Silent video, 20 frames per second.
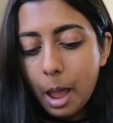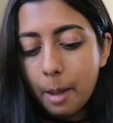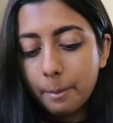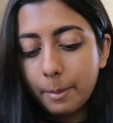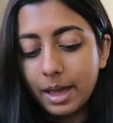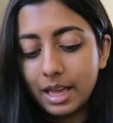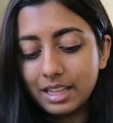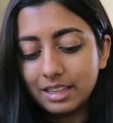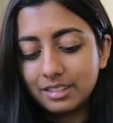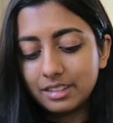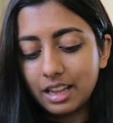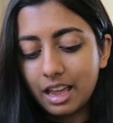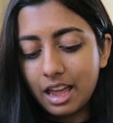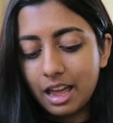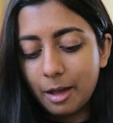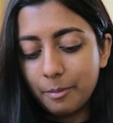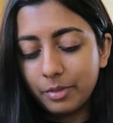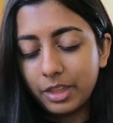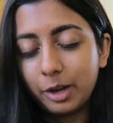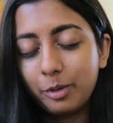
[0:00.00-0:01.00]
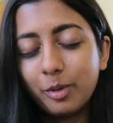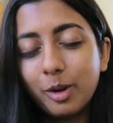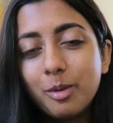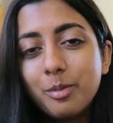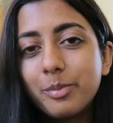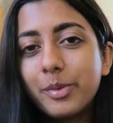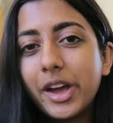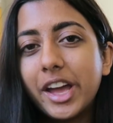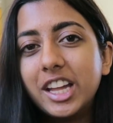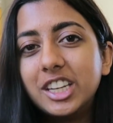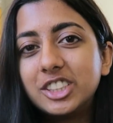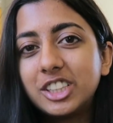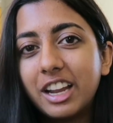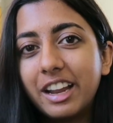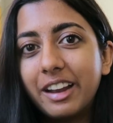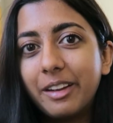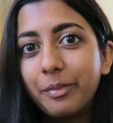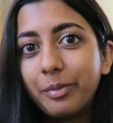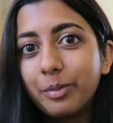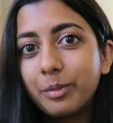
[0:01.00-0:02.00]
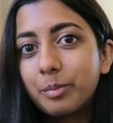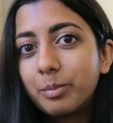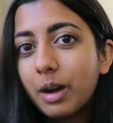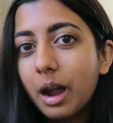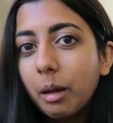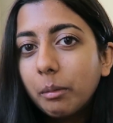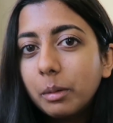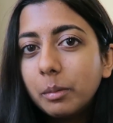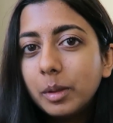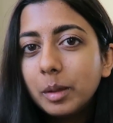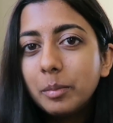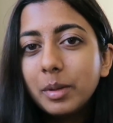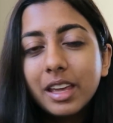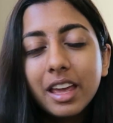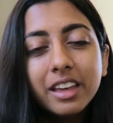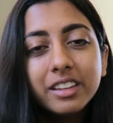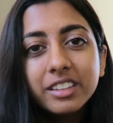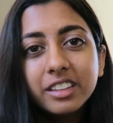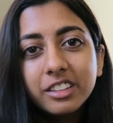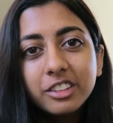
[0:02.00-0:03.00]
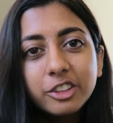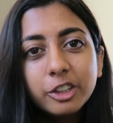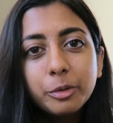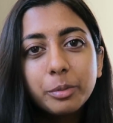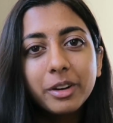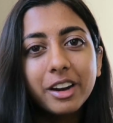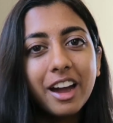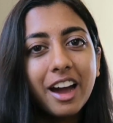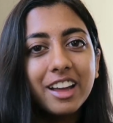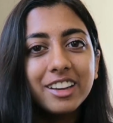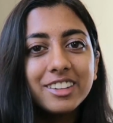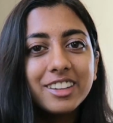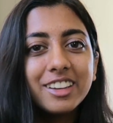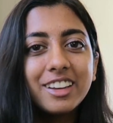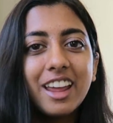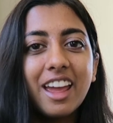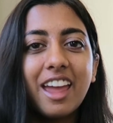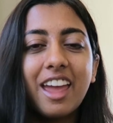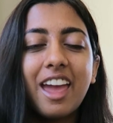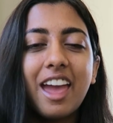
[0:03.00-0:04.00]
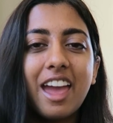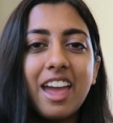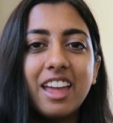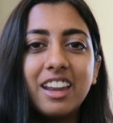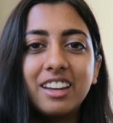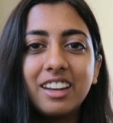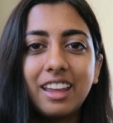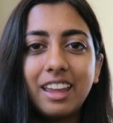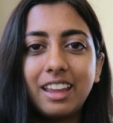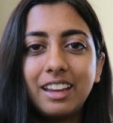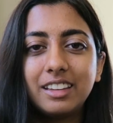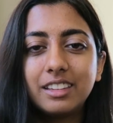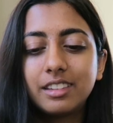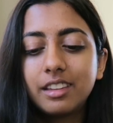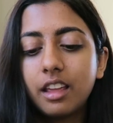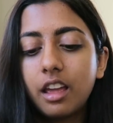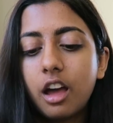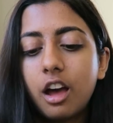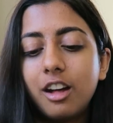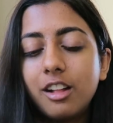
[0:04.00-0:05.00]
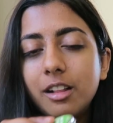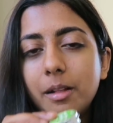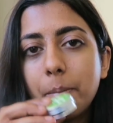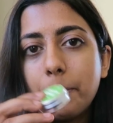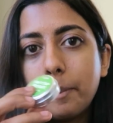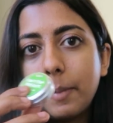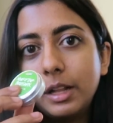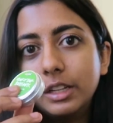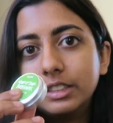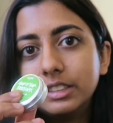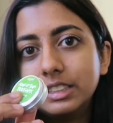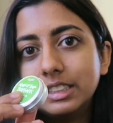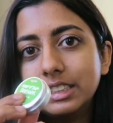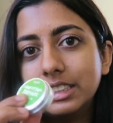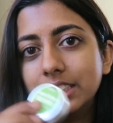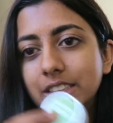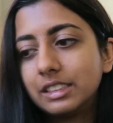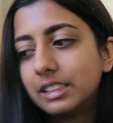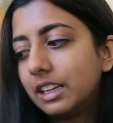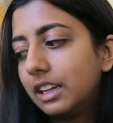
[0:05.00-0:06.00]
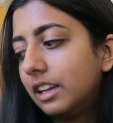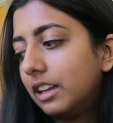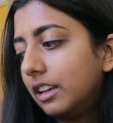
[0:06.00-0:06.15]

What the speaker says: but it won't budge, and probably because it's super hot today and it's all melted.